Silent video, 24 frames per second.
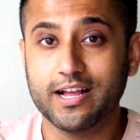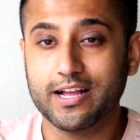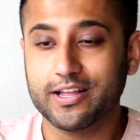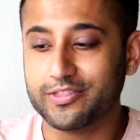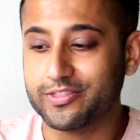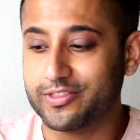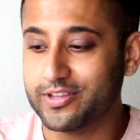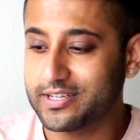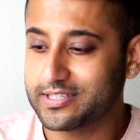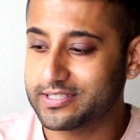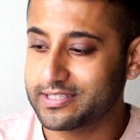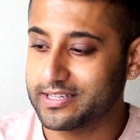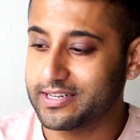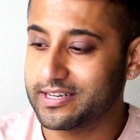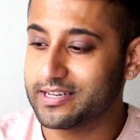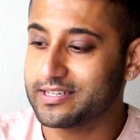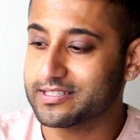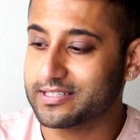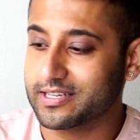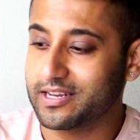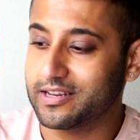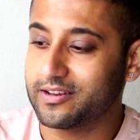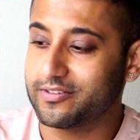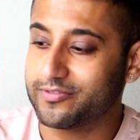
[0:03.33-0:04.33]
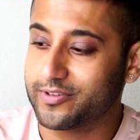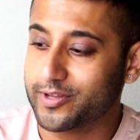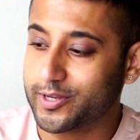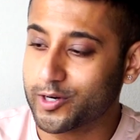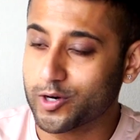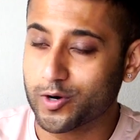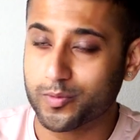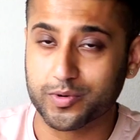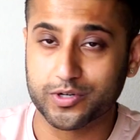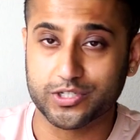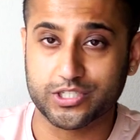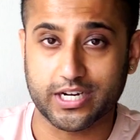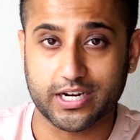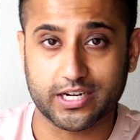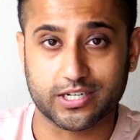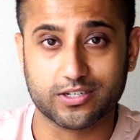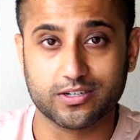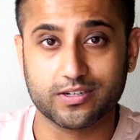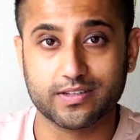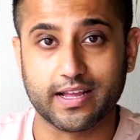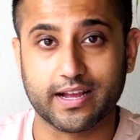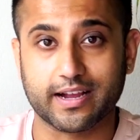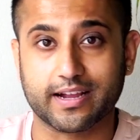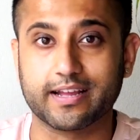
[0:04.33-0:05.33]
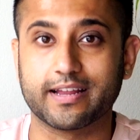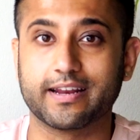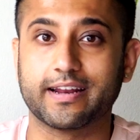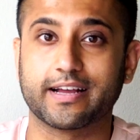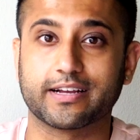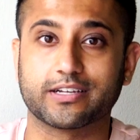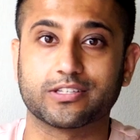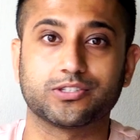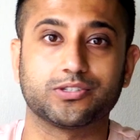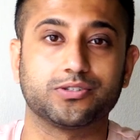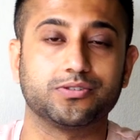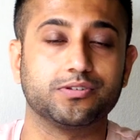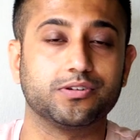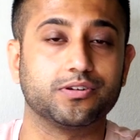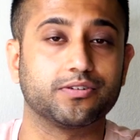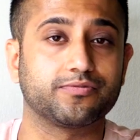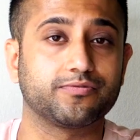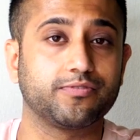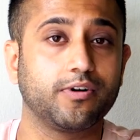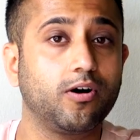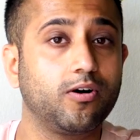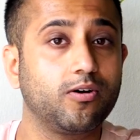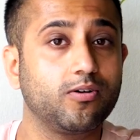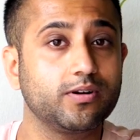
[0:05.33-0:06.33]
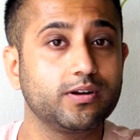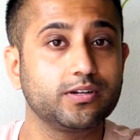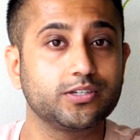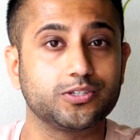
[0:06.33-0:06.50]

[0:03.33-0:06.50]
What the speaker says: This is a video projector that connects to your phone,